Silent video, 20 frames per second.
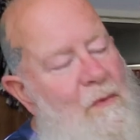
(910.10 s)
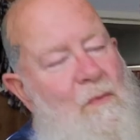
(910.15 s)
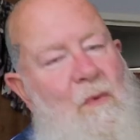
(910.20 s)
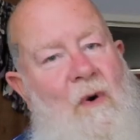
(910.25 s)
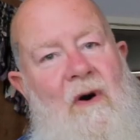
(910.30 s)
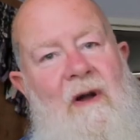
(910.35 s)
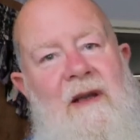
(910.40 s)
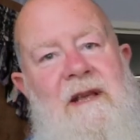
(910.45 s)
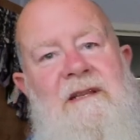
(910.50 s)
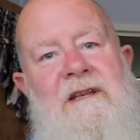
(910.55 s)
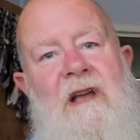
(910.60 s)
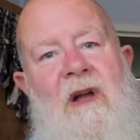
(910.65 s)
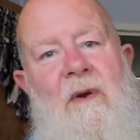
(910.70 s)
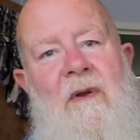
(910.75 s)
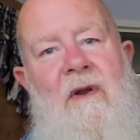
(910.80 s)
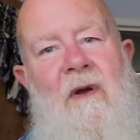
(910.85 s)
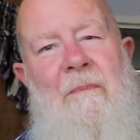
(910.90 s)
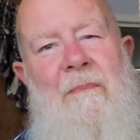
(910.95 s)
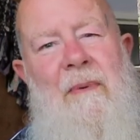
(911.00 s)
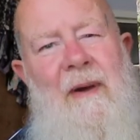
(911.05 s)
here? What is
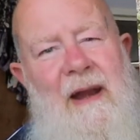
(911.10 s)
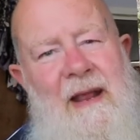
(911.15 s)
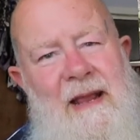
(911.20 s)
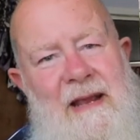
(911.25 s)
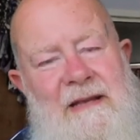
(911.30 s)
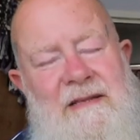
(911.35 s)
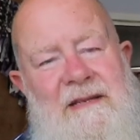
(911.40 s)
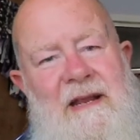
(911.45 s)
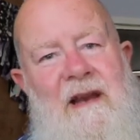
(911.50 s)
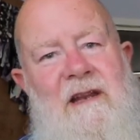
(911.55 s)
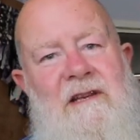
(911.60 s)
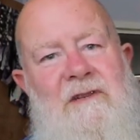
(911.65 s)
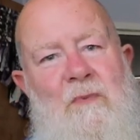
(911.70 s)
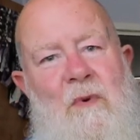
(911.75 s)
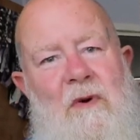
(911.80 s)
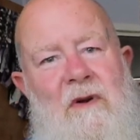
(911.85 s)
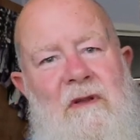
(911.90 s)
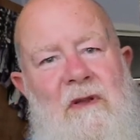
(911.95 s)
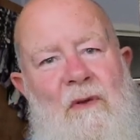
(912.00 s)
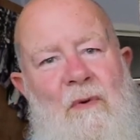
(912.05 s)
going on? Please tell us,
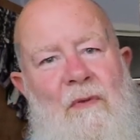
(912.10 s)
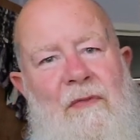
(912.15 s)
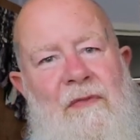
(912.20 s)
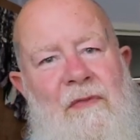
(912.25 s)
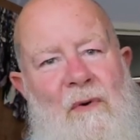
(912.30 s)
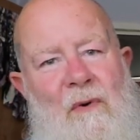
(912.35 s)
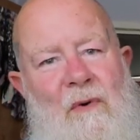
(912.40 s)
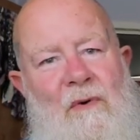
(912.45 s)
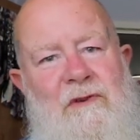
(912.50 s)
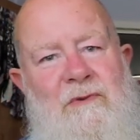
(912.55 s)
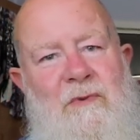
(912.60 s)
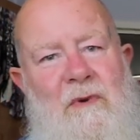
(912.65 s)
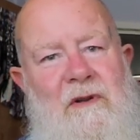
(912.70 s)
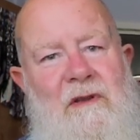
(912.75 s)
what are your thoughts?